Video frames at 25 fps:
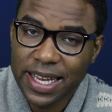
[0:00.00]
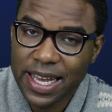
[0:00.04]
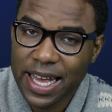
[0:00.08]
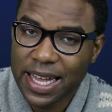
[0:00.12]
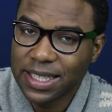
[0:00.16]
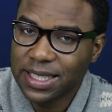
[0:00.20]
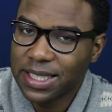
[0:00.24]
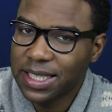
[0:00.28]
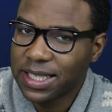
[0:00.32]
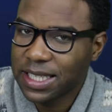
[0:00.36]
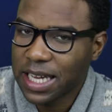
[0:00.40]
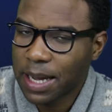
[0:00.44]

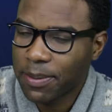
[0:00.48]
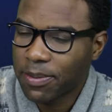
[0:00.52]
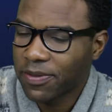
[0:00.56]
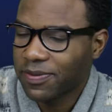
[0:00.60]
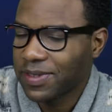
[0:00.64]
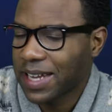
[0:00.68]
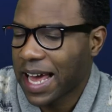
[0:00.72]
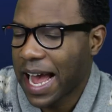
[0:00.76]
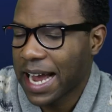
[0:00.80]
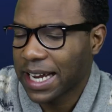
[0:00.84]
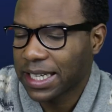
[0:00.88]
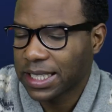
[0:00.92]
against these type
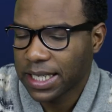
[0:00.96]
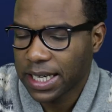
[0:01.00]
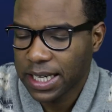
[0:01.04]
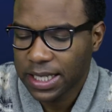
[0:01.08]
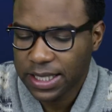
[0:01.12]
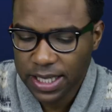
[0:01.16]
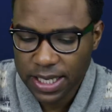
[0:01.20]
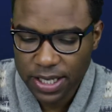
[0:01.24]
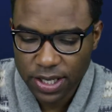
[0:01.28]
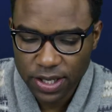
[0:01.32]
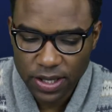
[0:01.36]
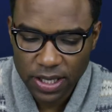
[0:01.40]
of
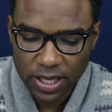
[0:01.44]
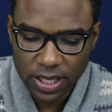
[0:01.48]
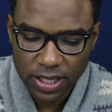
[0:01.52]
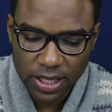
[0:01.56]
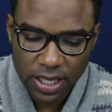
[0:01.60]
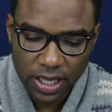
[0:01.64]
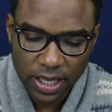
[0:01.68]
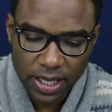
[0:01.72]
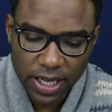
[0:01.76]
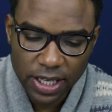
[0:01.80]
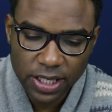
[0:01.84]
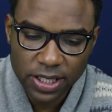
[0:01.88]
tactics, and the,
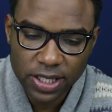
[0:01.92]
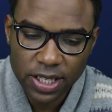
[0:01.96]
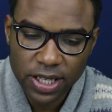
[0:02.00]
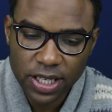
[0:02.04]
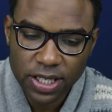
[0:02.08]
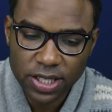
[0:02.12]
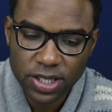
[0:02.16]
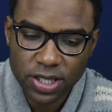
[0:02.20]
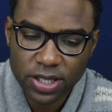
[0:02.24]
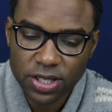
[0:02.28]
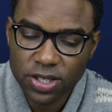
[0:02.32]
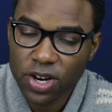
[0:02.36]
the link to
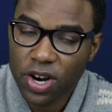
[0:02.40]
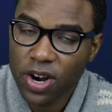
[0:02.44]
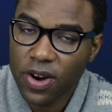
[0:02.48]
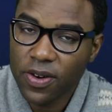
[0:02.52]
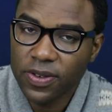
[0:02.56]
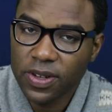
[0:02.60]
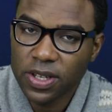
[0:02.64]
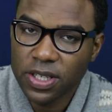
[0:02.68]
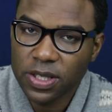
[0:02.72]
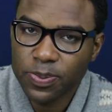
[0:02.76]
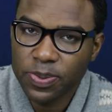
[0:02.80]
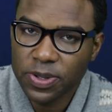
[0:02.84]
this
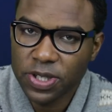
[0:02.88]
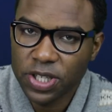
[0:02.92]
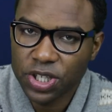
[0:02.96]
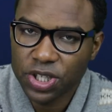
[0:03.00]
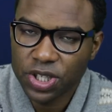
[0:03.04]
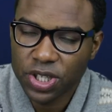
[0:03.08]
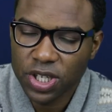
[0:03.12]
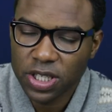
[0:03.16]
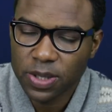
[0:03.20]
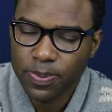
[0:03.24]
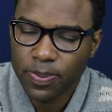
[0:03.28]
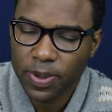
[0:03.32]
serve this
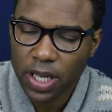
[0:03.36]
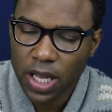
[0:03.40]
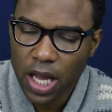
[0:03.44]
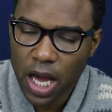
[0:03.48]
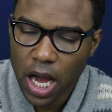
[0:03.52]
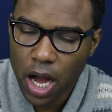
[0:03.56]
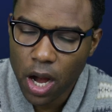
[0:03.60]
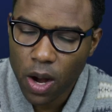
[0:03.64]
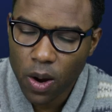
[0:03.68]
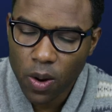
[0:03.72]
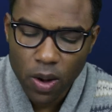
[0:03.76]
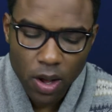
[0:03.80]
petition is
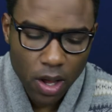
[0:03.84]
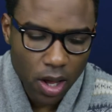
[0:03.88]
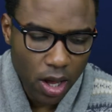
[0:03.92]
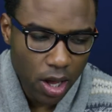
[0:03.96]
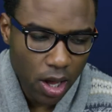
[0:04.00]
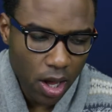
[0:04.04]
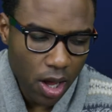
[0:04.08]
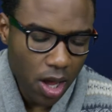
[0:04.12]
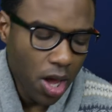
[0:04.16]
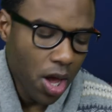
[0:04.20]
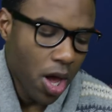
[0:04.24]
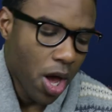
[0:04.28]
below.
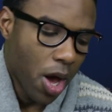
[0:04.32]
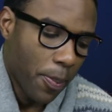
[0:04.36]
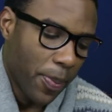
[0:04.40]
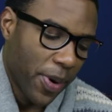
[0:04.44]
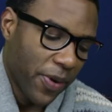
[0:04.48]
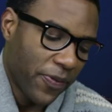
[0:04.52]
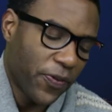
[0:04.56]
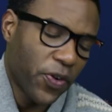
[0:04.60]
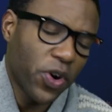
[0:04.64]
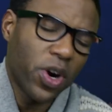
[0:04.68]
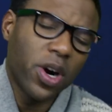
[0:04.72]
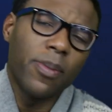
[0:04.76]

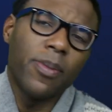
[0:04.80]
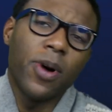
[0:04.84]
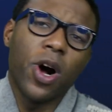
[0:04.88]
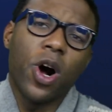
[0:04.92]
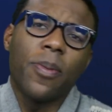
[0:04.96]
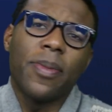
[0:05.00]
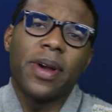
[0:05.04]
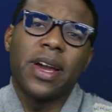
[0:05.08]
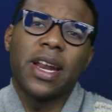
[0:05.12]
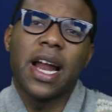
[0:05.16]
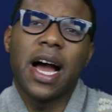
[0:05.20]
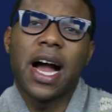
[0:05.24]
But for a
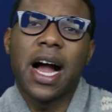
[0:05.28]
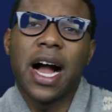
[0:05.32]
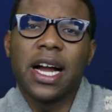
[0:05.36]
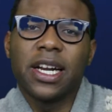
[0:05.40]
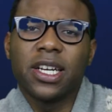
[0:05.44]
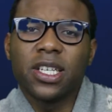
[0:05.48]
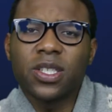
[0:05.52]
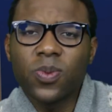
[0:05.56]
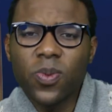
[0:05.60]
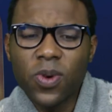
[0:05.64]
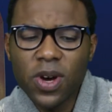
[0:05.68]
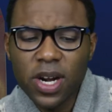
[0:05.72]
moment,
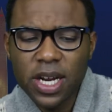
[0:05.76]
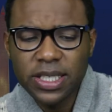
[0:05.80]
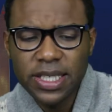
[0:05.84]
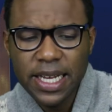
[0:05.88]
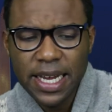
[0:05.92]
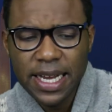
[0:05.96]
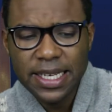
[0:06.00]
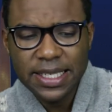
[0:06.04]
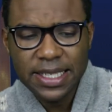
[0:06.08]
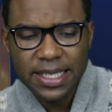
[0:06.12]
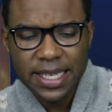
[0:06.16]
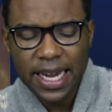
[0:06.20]
I just want
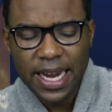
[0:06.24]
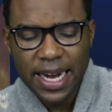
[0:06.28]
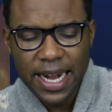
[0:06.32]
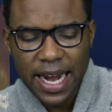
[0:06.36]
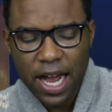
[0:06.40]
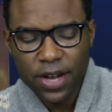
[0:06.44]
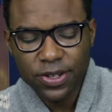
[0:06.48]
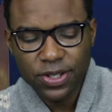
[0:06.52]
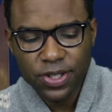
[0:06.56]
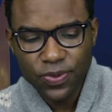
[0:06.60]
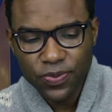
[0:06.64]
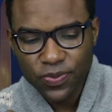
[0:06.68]
to take a second
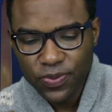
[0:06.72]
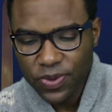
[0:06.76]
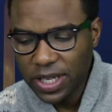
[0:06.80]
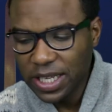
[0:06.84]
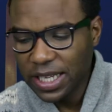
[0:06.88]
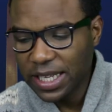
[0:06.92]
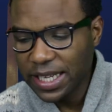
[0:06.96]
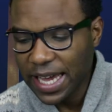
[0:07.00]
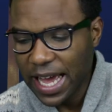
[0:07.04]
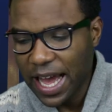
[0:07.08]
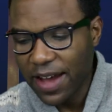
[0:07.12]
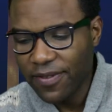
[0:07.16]
out to
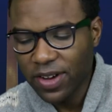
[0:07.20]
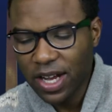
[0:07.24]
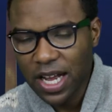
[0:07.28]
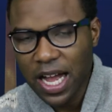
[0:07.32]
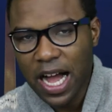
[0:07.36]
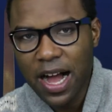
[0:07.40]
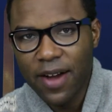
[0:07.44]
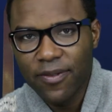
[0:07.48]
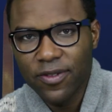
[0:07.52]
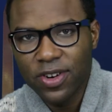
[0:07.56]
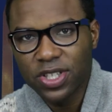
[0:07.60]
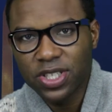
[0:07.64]
really have a
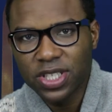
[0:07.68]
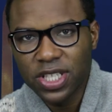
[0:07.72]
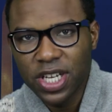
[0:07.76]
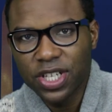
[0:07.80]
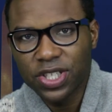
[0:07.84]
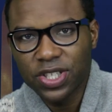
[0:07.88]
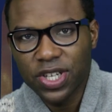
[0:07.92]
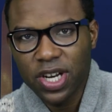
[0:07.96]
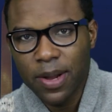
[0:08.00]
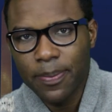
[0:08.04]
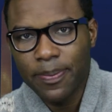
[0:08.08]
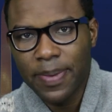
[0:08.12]

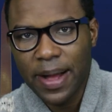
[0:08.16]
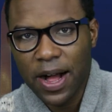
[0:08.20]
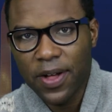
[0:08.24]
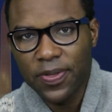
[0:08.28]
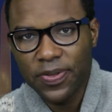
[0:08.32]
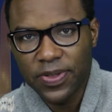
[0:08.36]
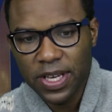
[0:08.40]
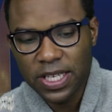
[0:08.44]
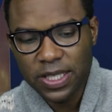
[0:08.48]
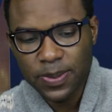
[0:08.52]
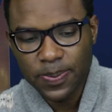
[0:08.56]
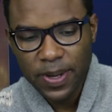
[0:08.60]
conversation
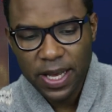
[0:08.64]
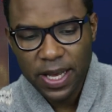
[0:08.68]
about this